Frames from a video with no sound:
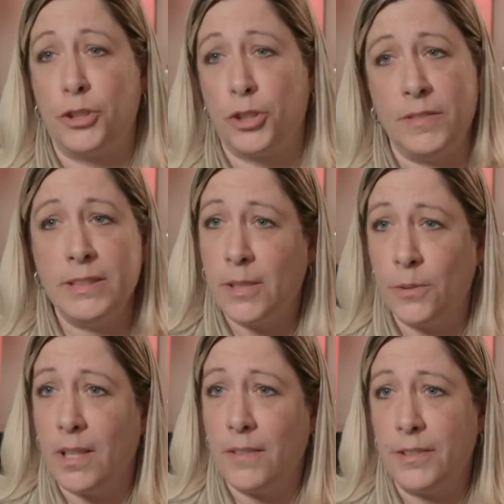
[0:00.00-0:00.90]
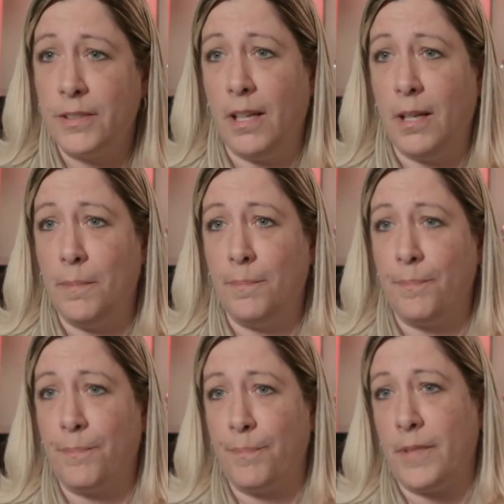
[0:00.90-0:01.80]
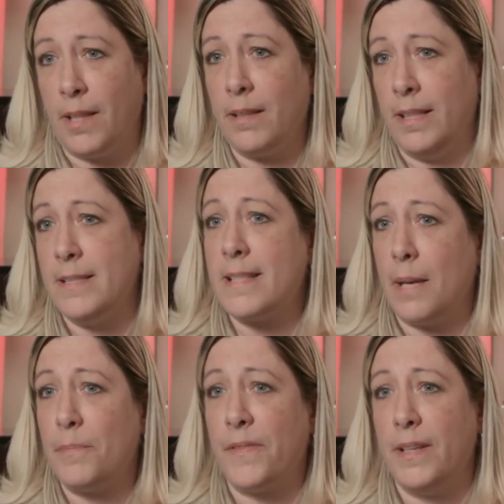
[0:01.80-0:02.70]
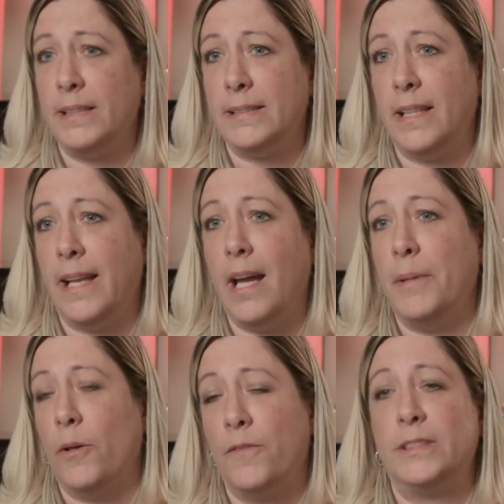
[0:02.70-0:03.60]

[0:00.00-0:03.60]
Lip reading: of insurance don't cover these type of things, then NAMI